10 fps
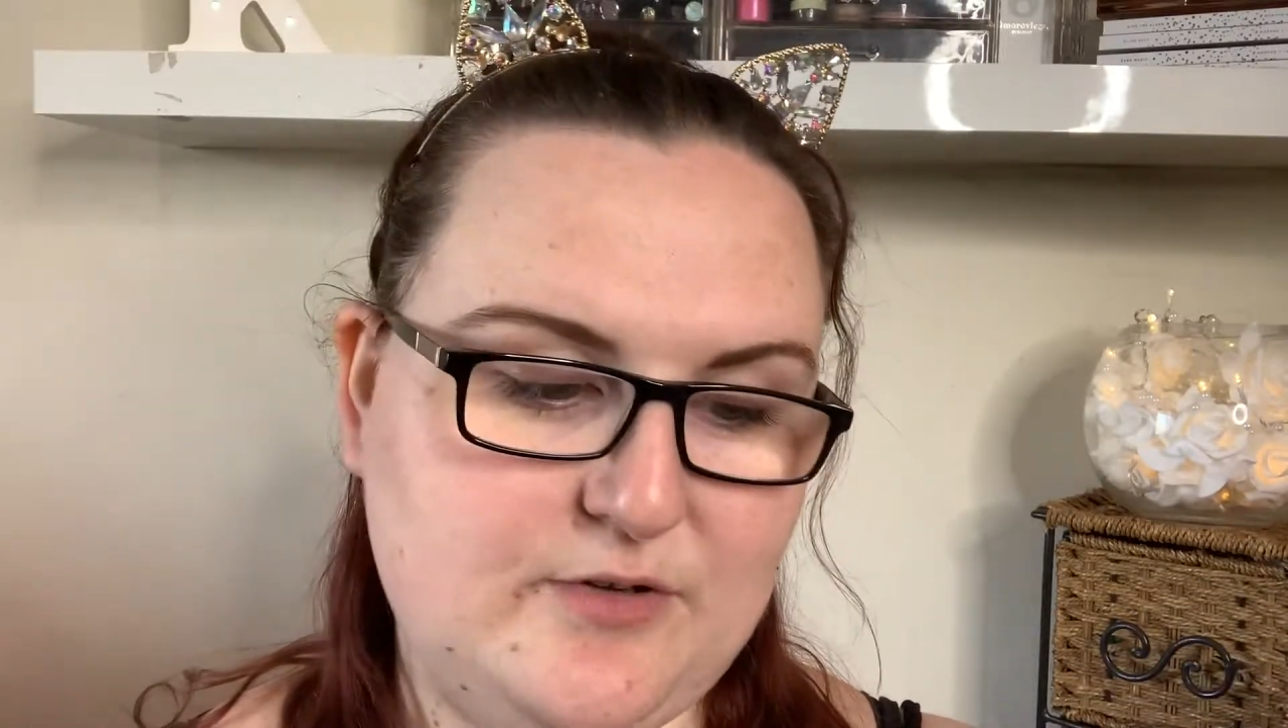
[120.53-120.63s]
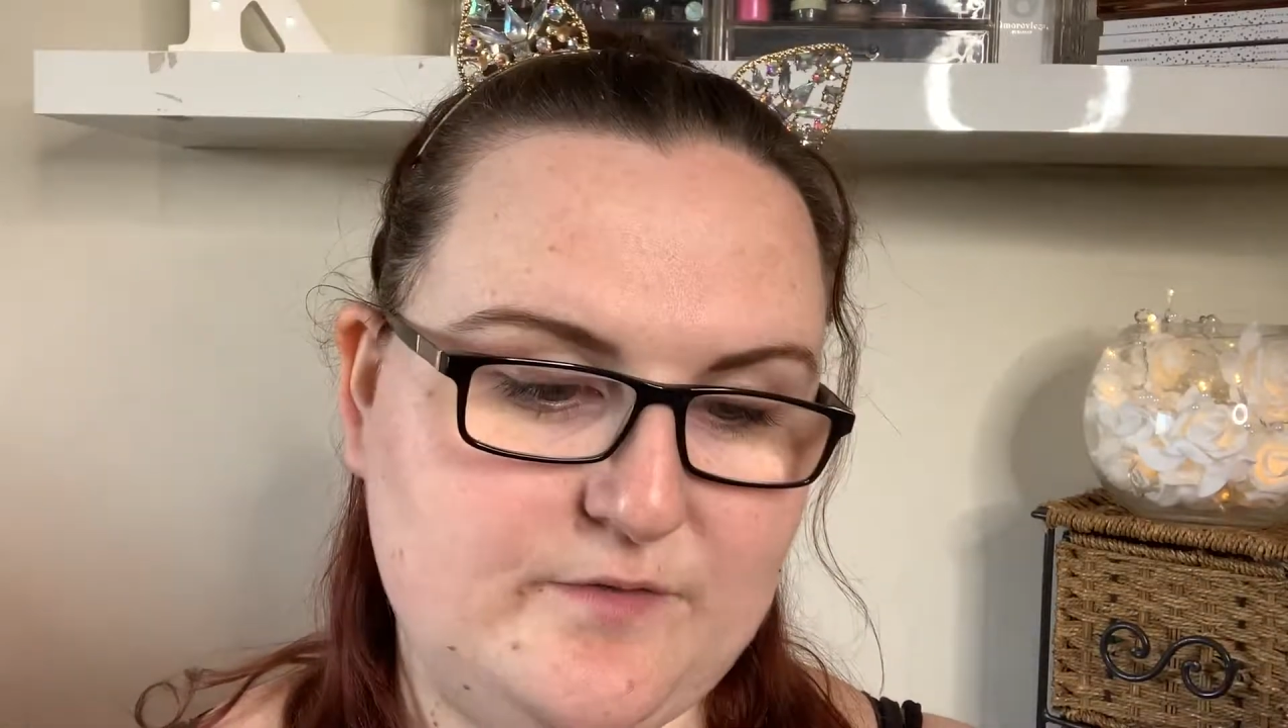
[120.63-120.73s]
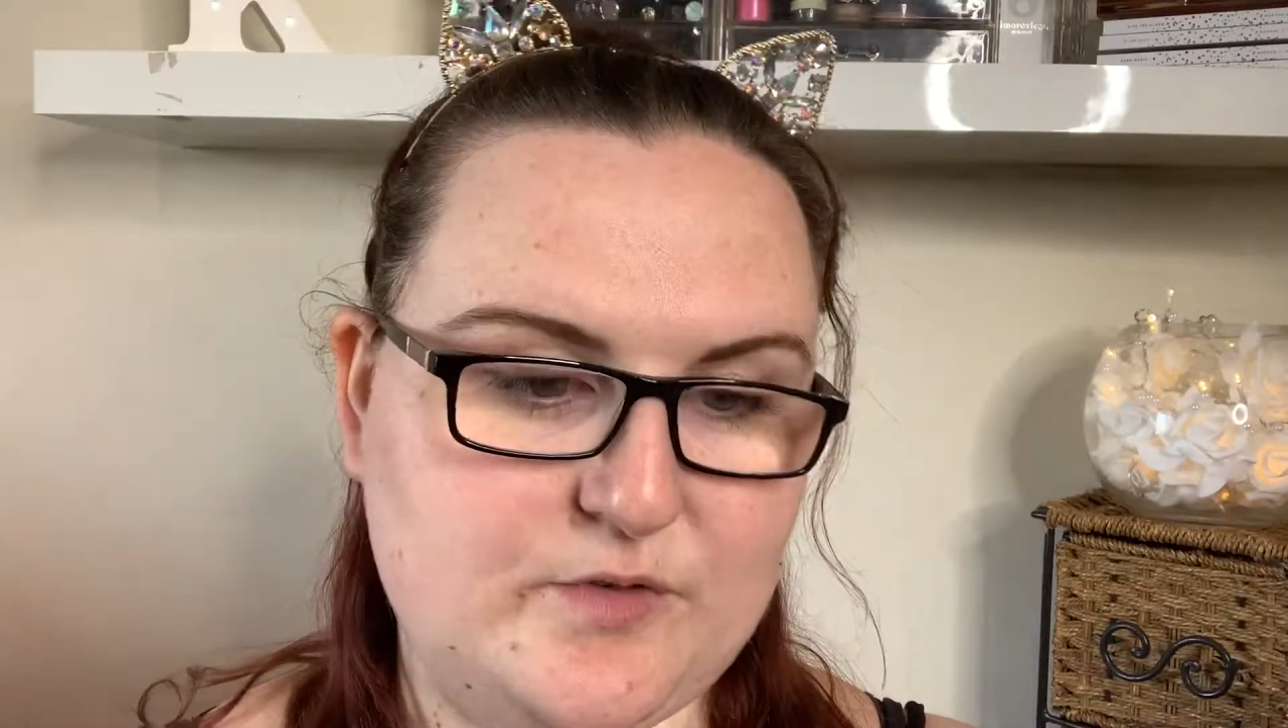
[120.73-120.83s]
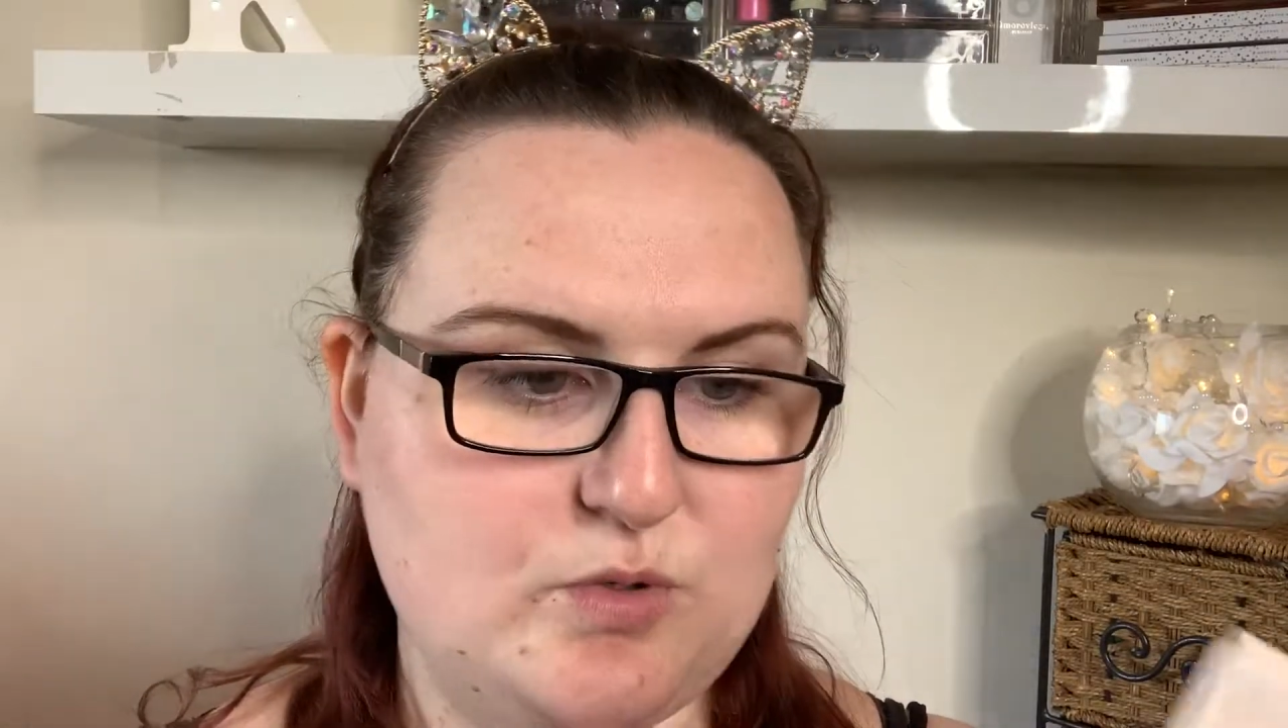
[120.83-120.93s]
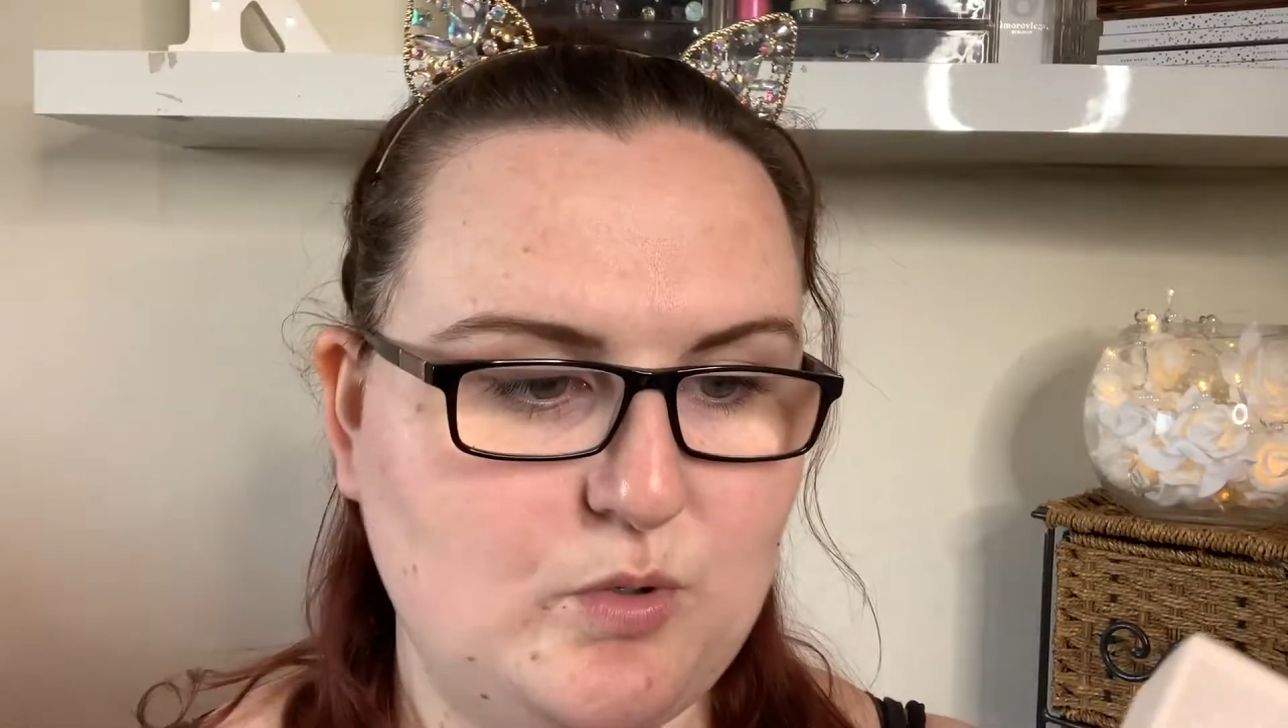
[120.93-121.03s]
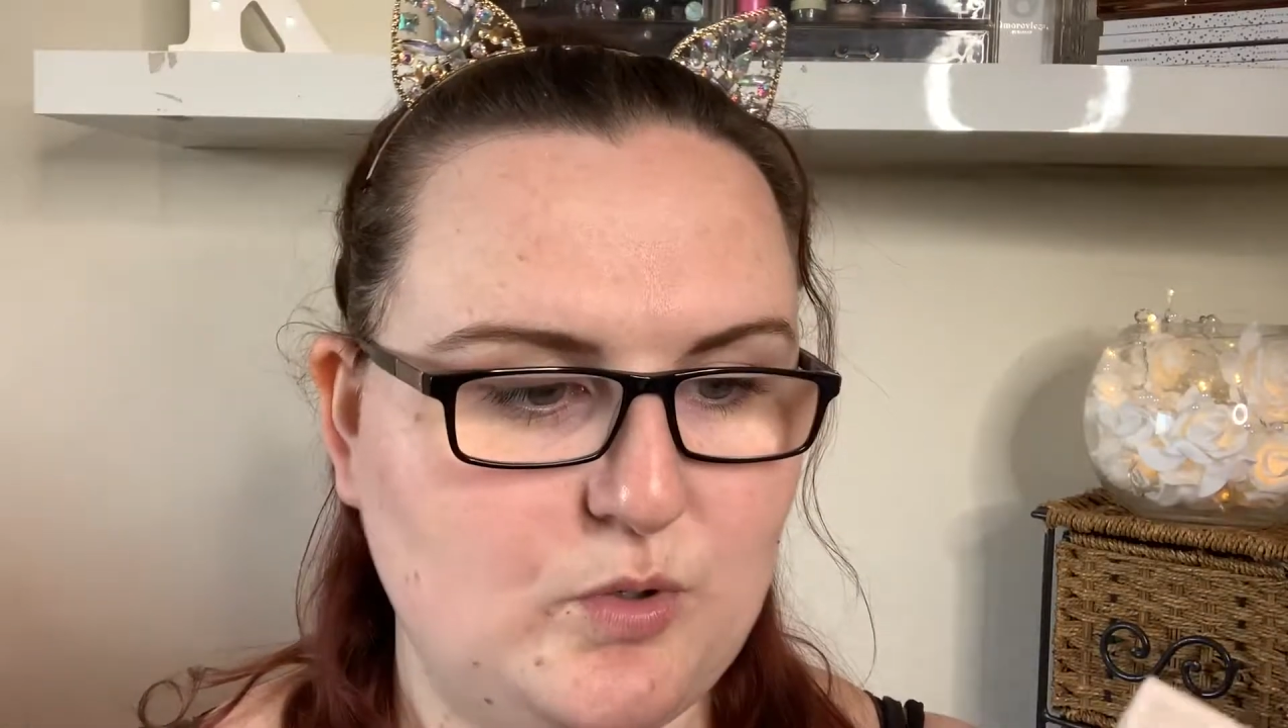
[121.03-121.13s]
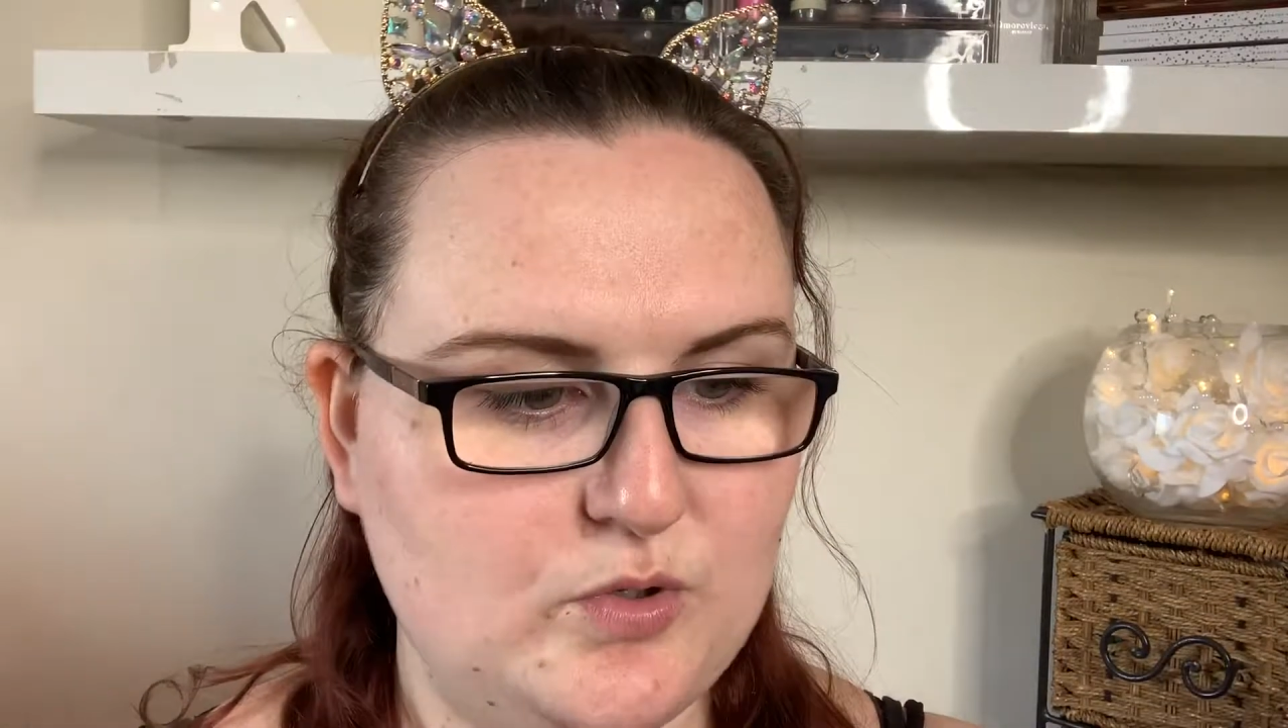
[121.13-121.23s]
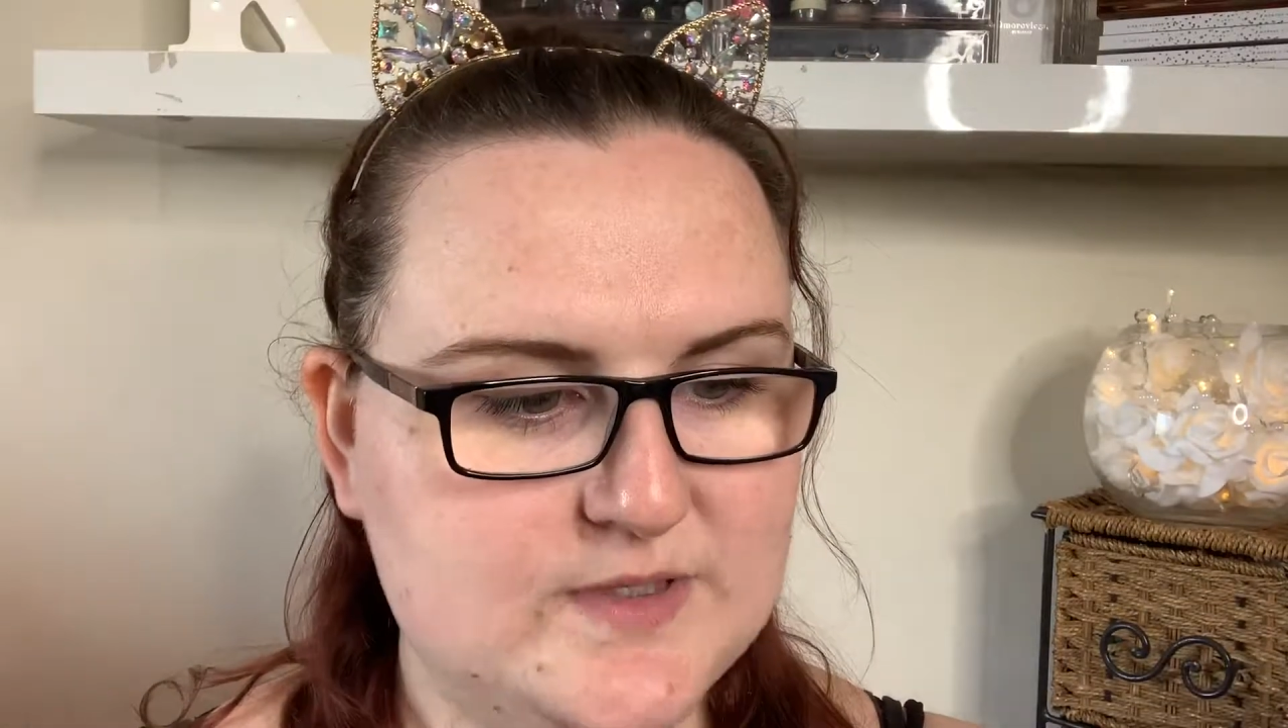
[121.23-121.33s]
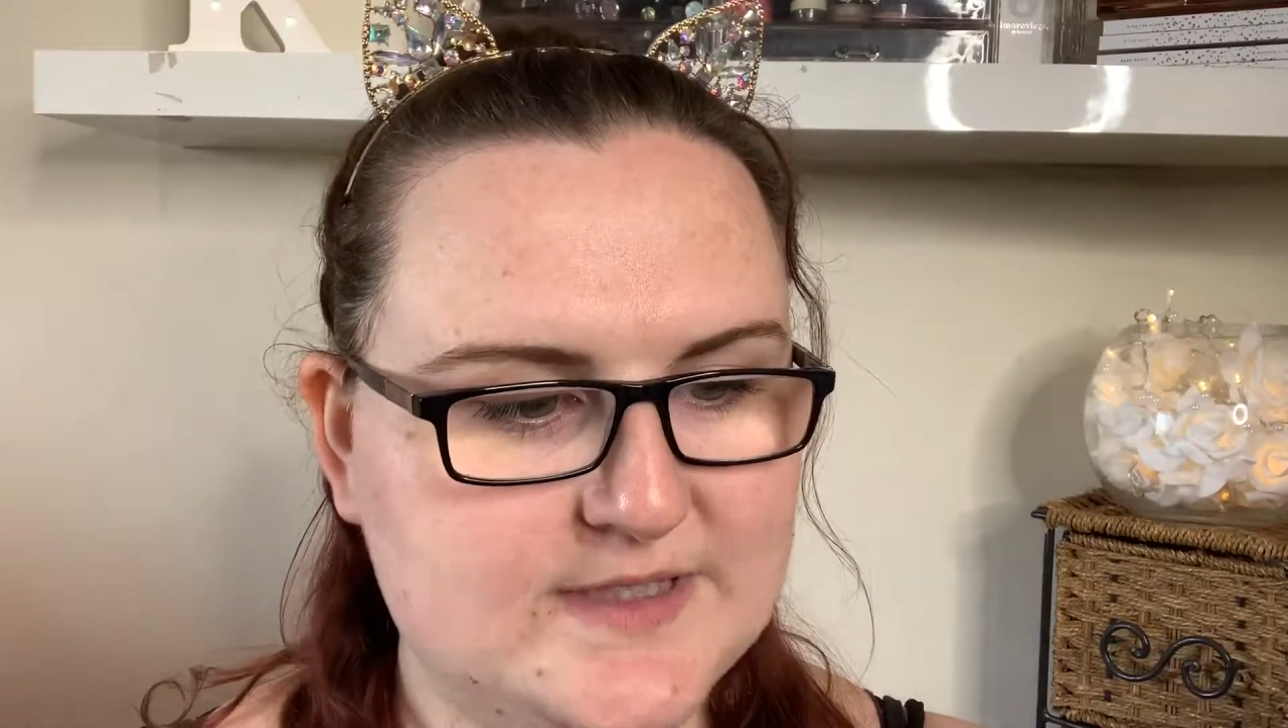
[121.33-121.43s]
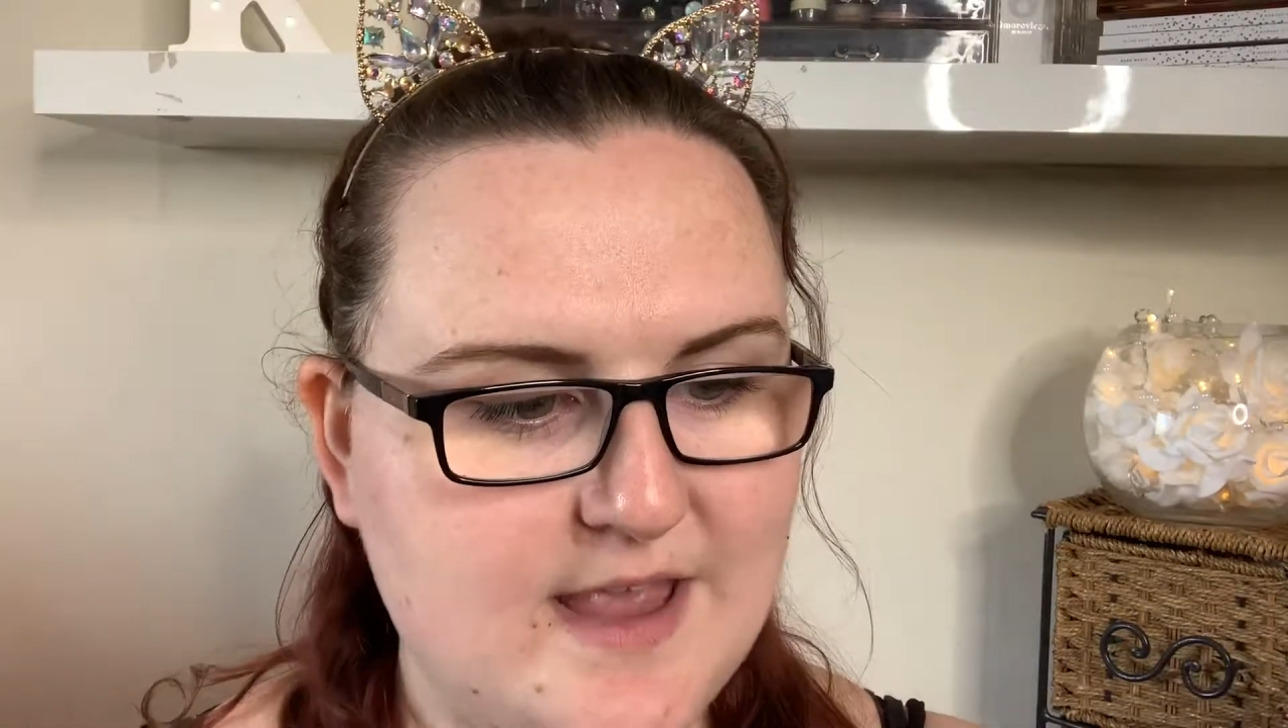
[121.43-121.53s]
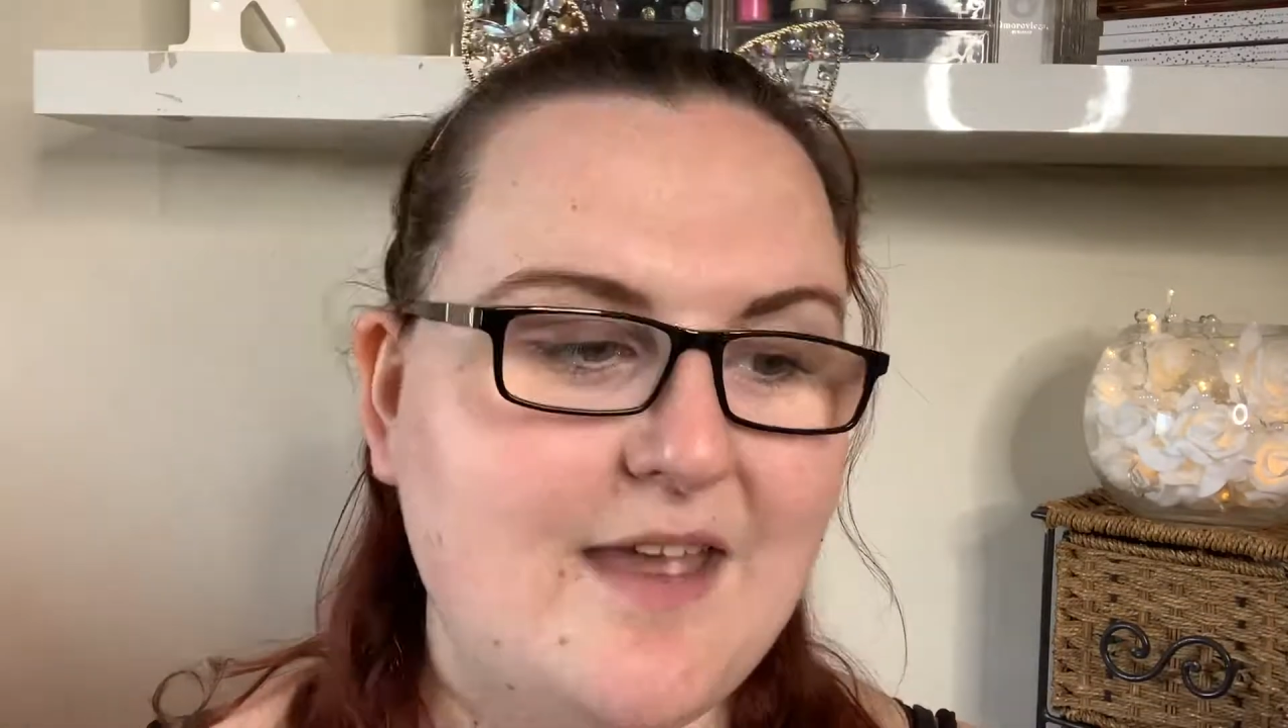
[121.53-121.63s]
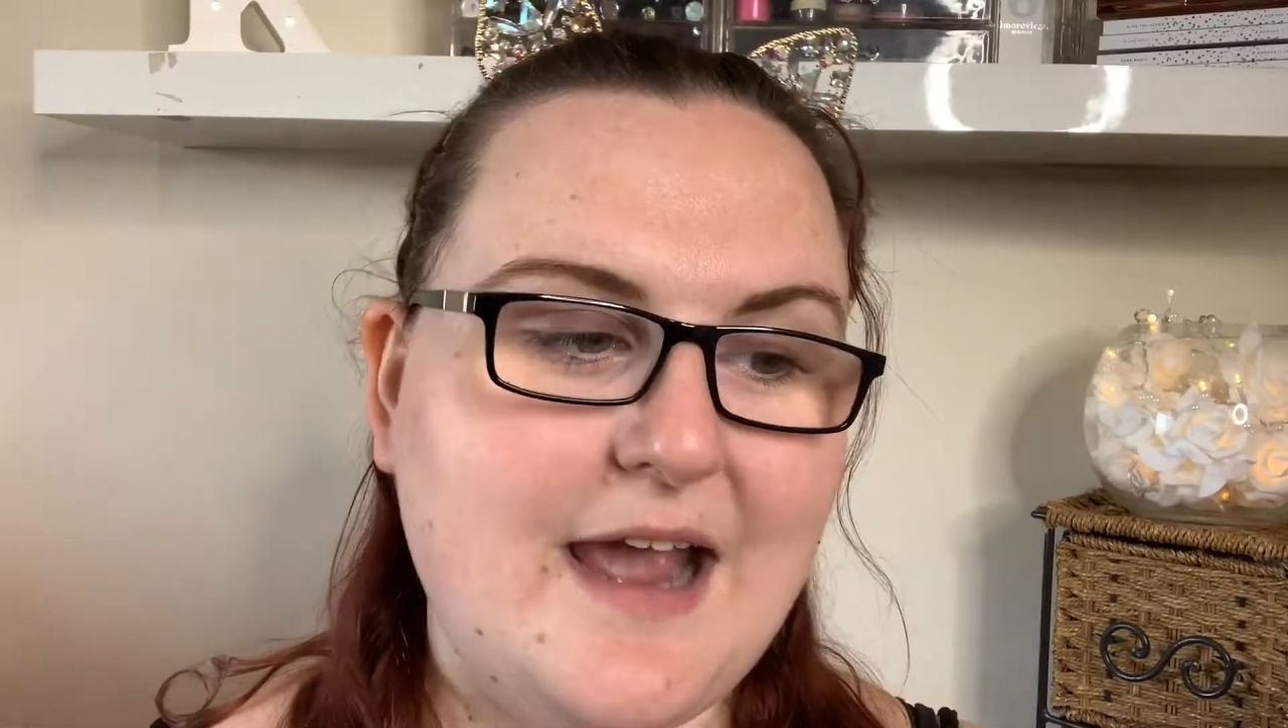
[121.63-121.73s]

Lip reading: of course.